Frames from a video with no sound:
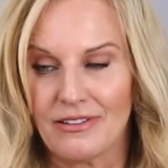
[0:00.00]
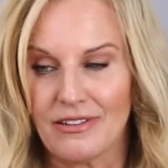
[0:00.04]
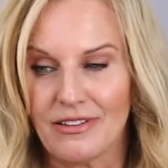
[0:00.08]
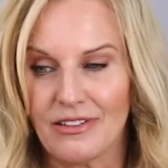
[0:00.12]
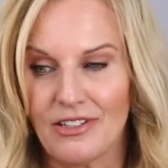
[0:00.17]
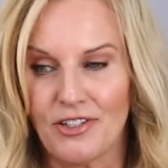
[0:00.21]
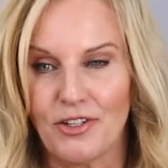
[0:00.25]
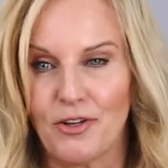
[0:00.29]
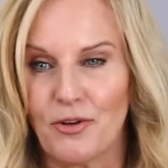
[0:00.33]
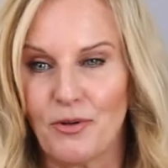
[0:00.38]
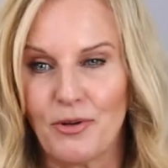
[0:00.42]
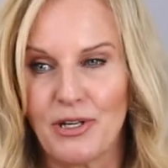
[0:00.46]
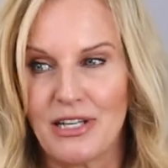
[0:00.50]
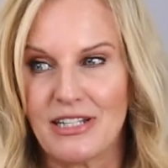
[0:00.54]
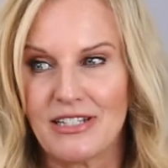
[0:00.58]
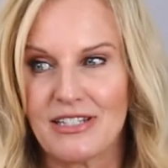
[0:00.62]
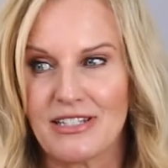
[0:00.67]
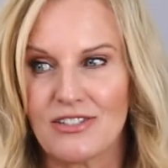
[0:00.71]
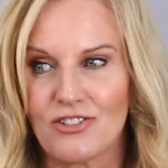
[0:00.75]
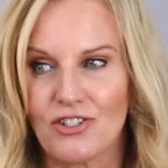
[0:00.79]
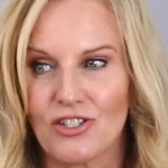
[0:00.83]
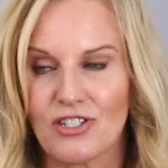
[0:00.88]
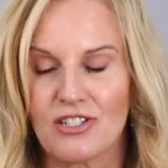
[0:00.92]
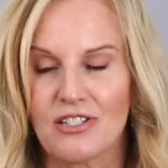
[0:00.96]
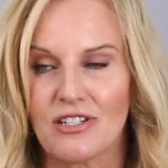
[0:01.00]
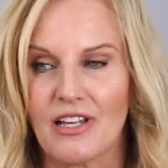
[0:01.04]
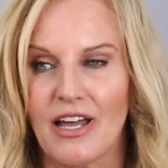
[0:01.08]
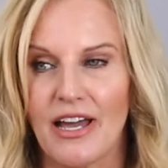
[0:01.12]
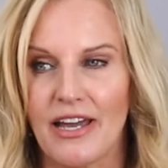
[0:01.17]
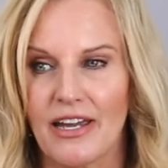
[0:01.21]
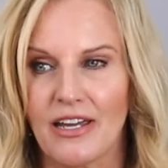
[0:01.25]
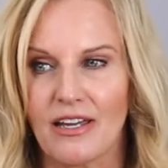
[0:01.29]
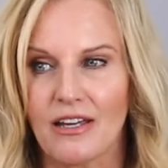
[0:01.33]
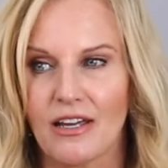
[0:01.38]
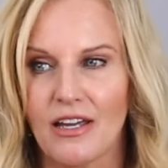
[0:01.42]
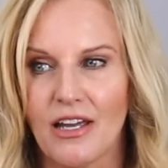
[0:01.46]
It's just
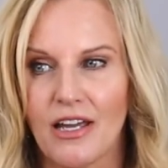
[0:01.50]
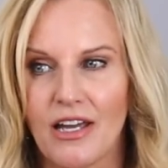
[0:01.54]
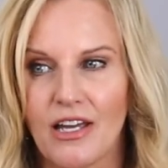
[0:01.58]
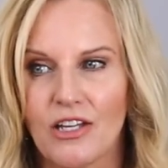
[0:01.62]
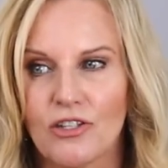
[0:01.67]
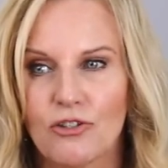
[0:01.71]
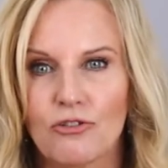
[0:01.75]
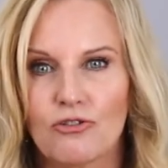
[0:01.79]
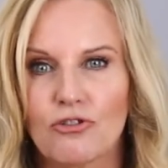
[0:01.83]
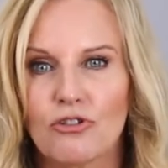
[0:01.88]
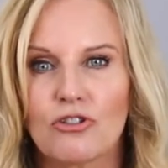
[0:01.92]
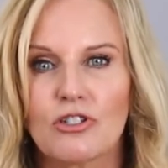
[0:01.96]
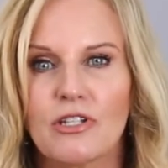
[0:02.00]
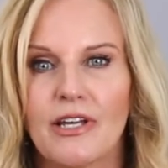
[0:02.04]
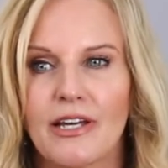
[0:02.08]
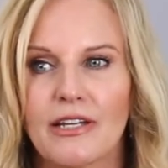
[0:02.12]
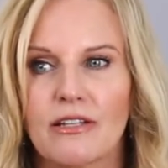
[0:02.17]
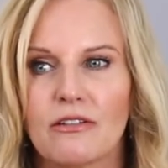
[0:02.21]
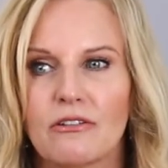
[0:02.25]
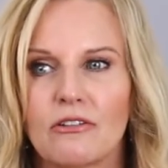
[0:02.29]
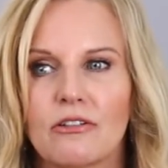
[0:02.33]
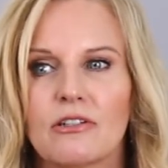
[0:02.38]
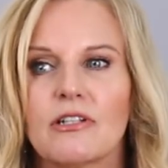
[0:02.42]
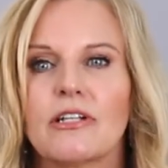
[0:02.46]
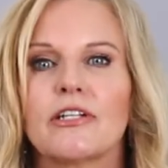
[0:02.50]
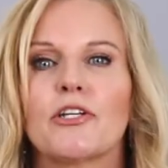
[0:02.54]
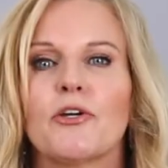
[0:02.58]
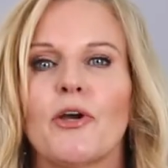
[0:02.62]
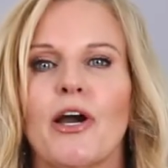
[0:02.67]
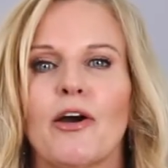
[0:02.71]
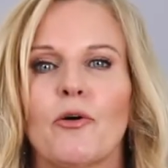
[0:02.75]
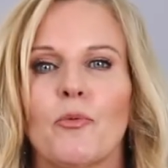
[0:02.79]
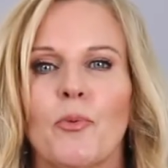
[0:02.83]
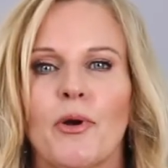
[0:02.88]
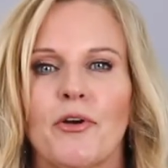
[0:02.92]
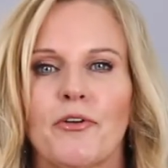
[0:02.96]
like, you just look like
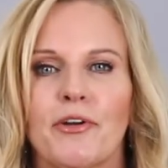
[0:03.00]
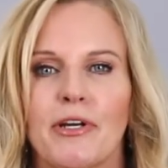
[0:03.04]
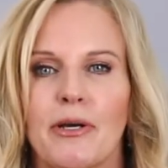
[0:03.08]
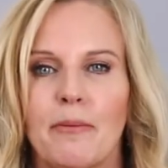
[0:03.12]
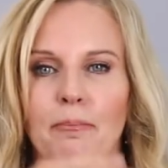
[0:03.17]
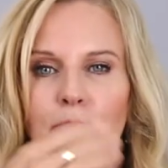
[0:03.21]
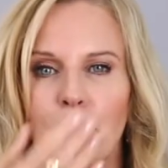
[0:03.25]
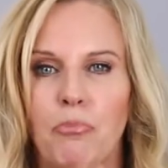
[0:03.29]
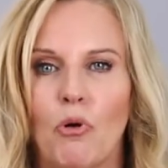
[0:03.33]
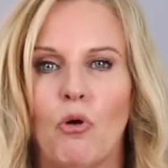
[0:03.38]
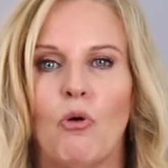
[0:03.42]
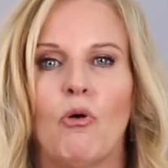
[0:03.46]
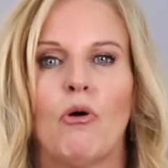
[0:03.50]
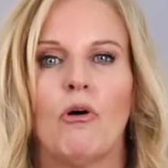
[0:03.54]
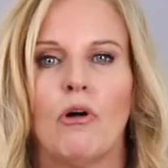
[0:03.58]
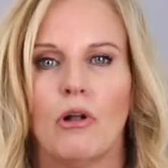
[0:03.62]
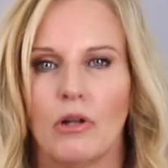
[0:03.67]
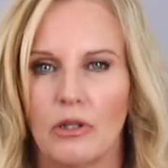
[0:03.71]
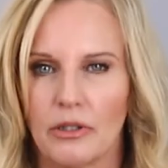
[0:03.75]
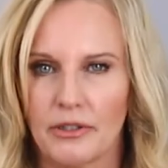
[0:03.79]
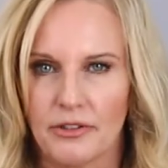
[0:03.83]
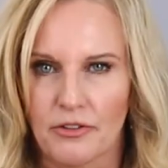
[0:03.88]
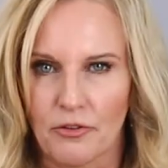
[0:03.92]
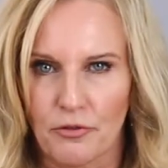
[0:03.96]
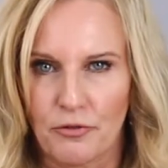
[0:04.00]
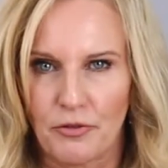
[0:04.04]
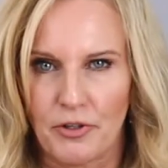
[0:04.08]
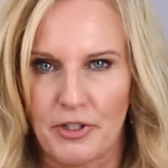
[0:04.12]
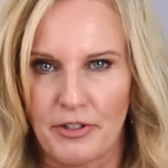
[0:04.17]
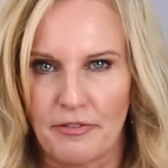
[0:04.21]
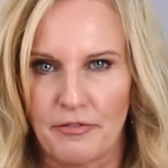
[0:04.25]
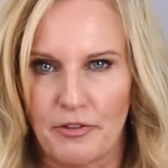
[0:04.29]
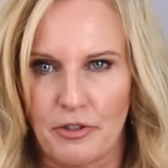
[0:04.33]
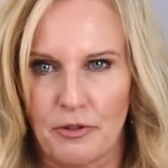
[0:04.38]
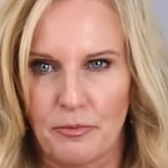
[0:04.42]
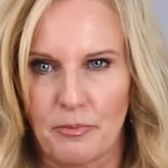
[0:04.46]
you're wearing a ball in the front
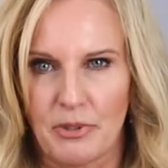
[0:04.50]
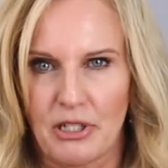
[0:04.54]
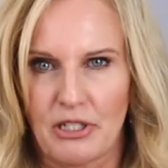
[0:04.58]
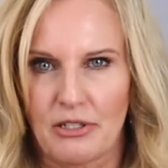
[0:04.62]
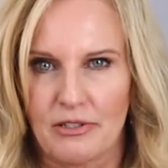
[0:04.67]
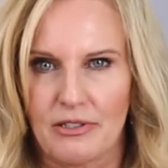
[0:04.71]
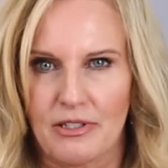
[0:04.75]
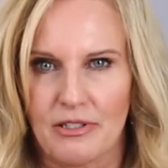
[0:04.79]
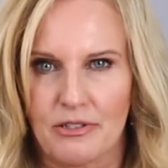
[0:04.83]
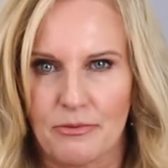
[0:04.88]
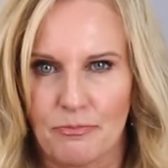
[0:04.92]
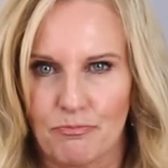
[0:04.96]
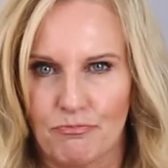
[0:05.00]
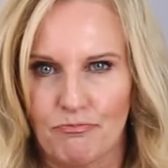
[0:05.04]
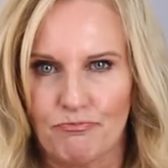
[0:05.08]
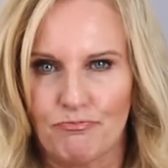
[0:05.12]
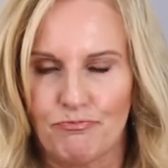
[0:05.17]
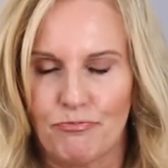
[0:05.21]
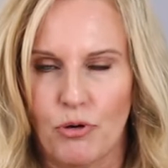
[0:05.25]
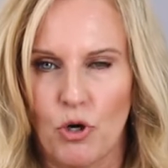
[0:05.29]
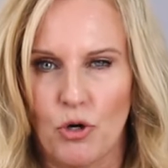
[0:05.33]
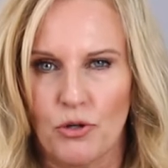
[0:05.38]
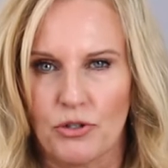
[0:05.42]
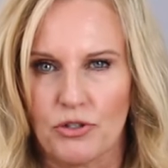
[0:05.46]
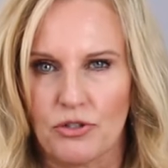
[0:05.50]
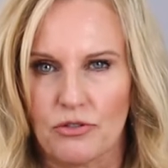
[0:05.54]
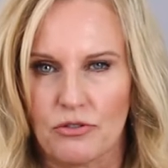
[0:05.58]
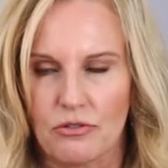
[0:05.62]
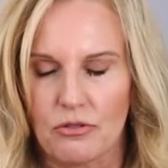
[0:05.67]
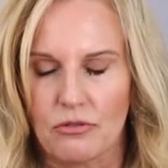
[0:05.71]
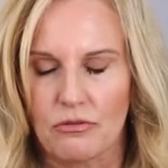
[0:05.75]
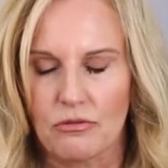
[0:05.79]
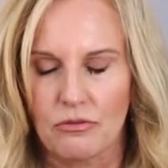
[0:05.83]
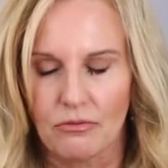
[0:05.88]
of you because it's pushed